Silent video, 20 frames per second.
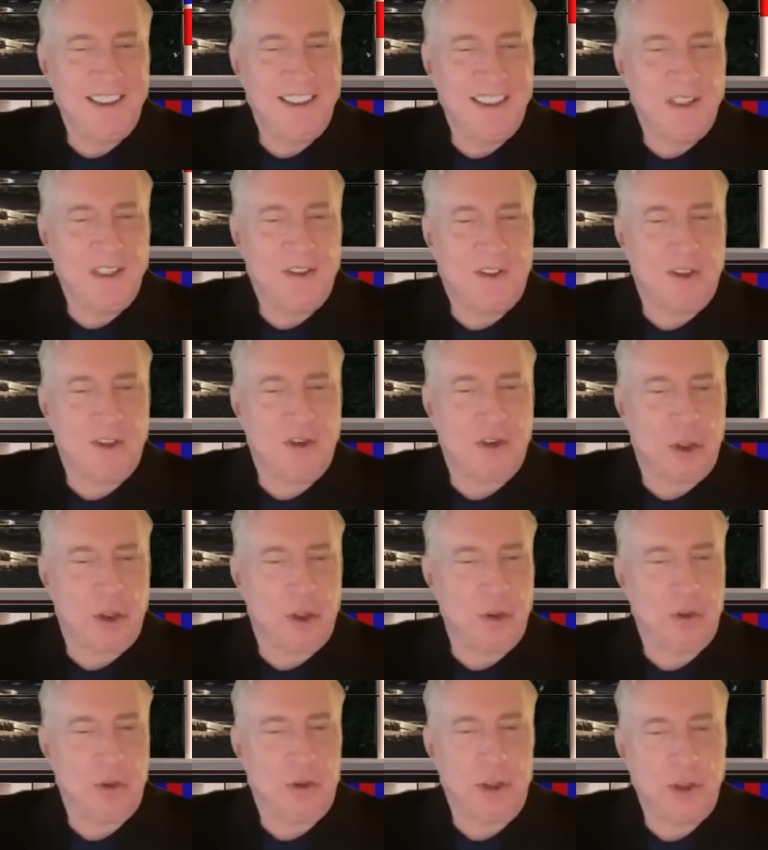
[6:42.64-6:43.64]
It's
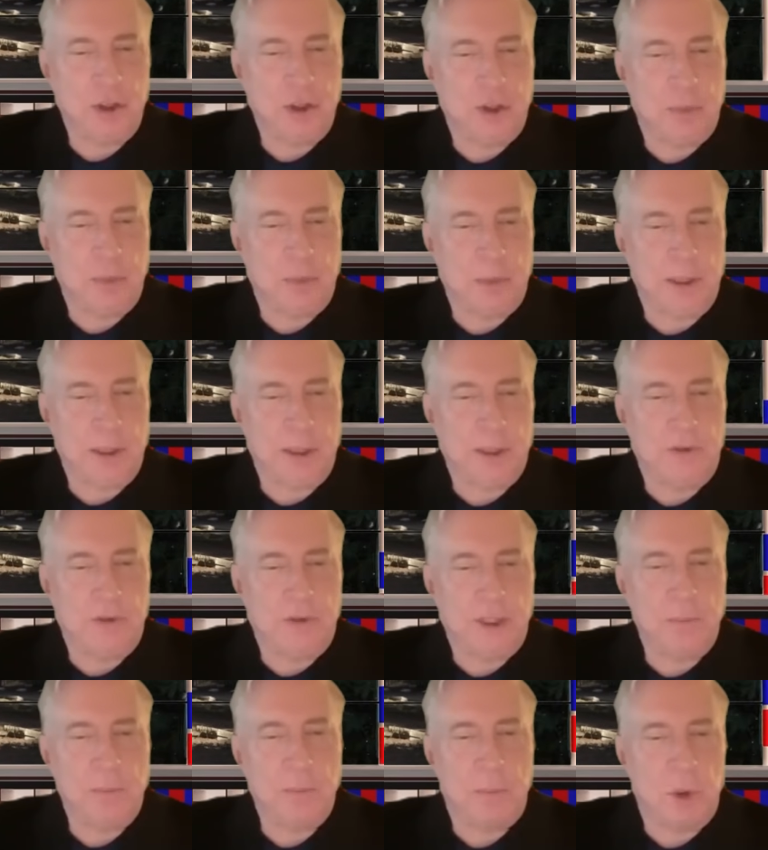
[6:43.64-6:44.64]
external to Europe. It is
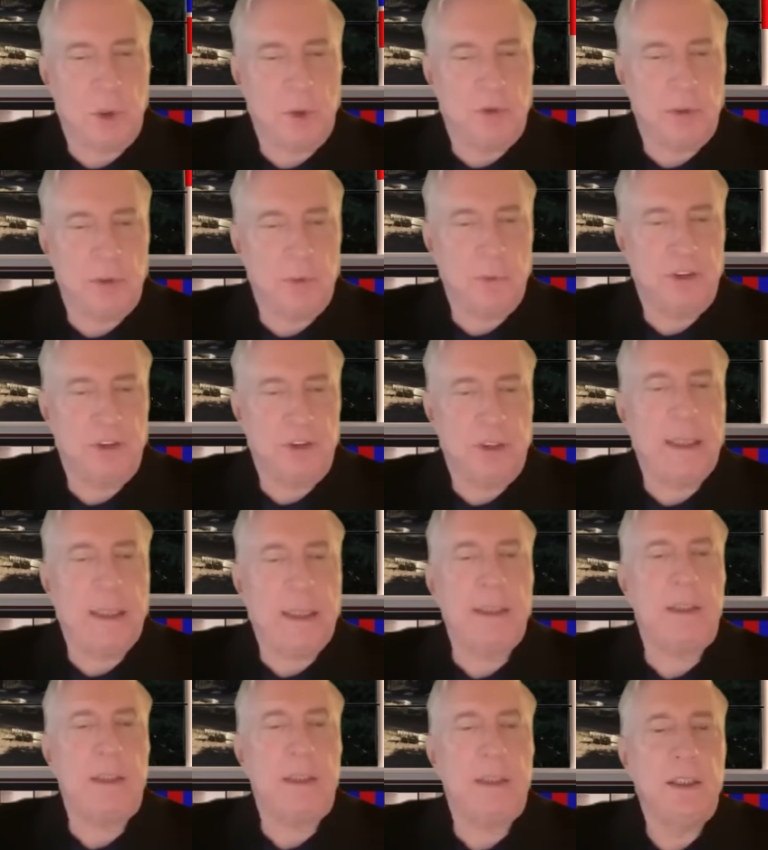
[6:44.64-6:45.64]
a Muslim
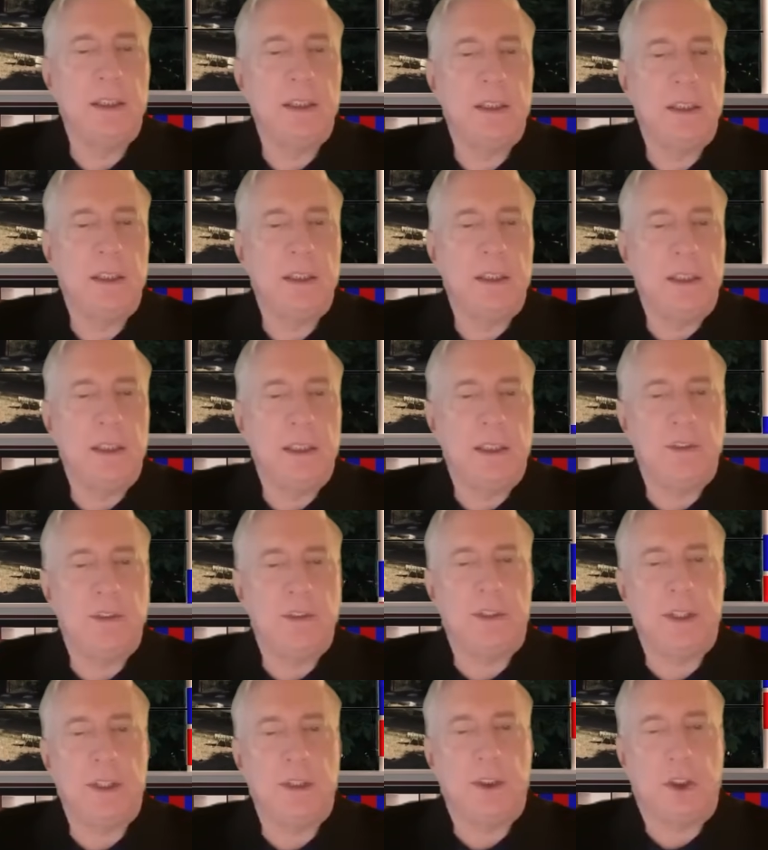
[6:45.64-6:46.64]
state. It
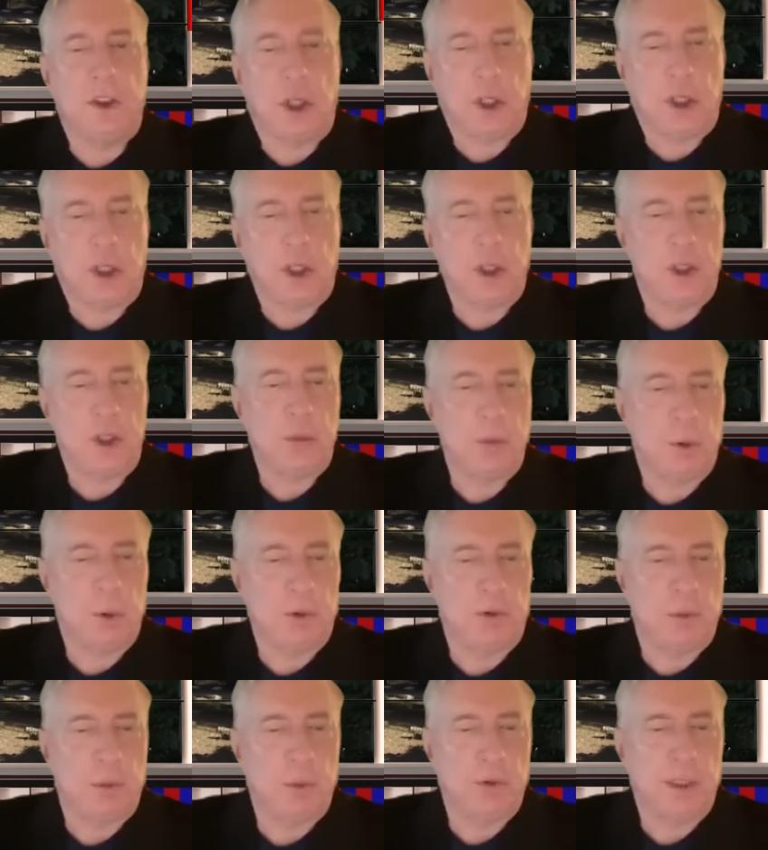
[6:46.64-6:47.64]
is a Turkish
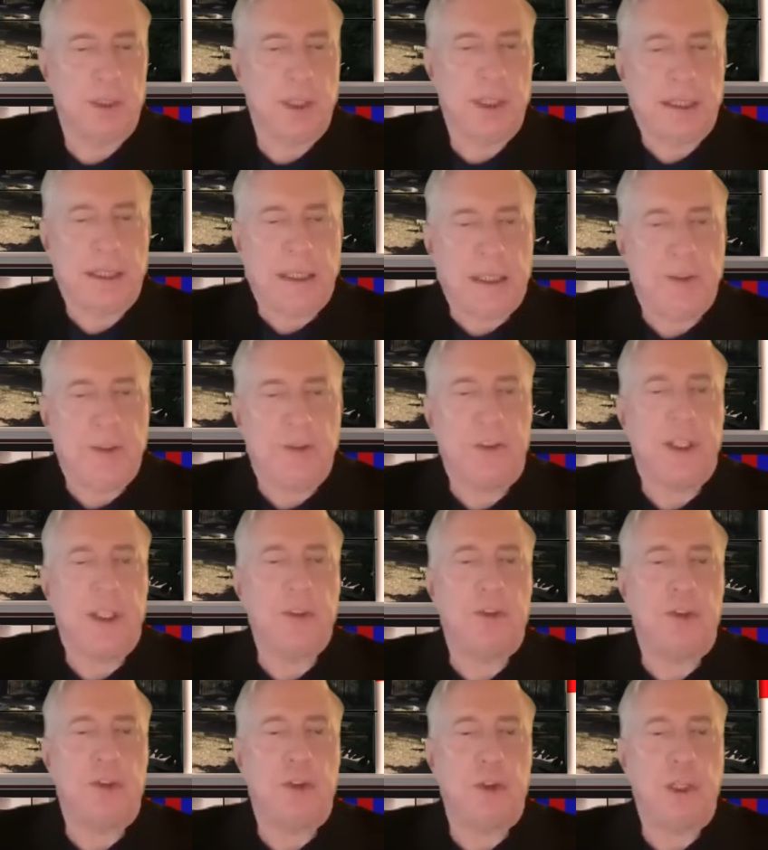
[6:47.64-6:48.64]
Muslim state. It is a
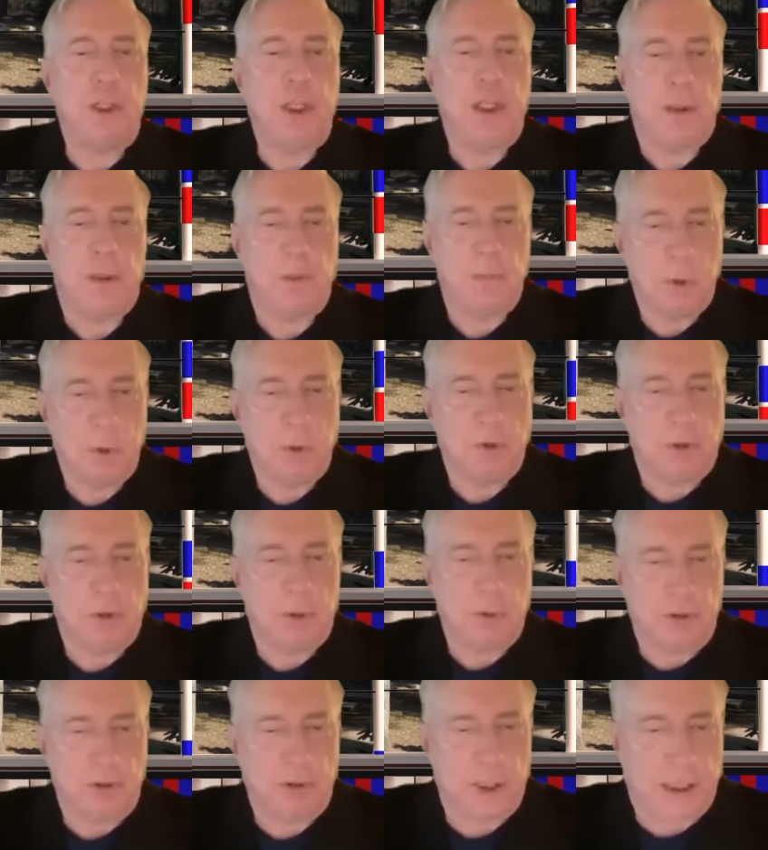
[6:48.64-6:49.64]
Sunni
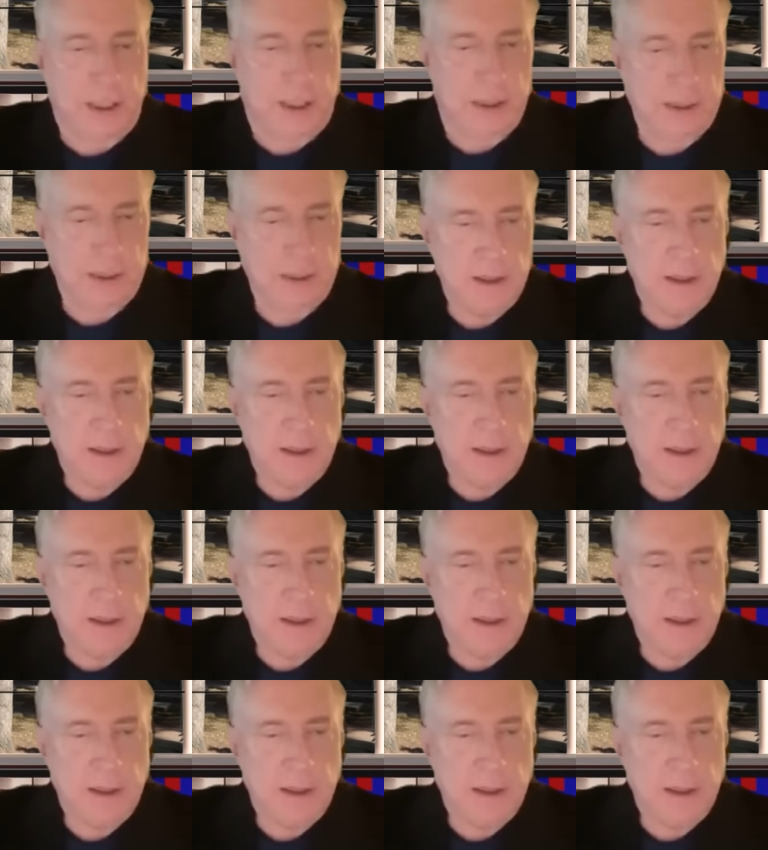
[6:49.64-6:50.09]
Muslim state.